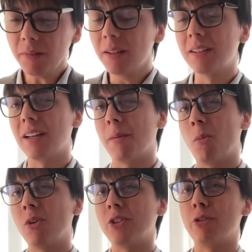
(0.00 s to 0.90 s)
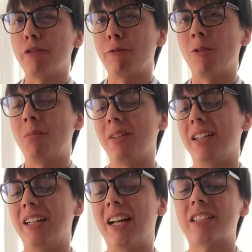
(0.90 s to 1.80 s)
Yeah, more uniform, but
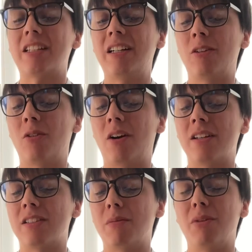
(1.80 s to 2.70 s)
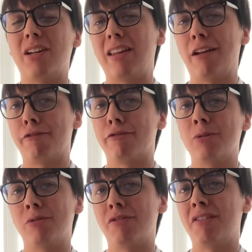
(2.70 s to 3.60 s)
it has kind of lost a bit of that
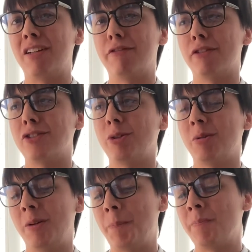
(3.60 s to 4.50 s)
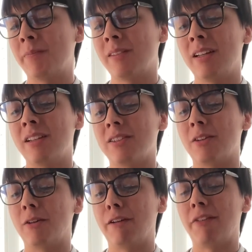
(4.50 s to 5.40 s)
fruit flavor to it.
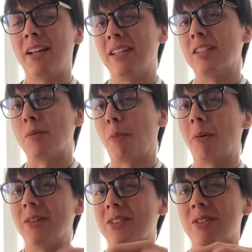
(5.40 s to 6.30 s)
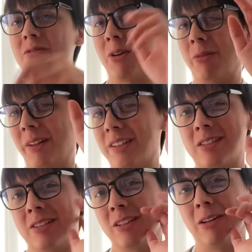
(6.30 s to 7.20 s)
So if that is important to you, don't let
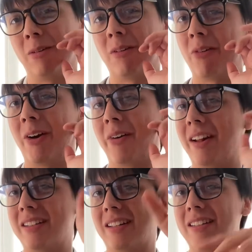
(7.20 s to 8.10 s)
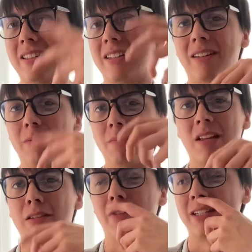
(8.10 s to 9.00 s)
this sit around. I'd say eat it
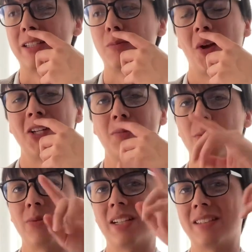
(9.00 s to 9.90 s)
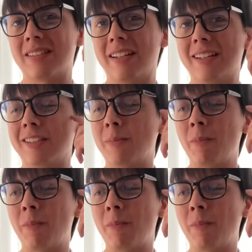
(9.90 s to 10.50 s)
as fast as possible if that's the case.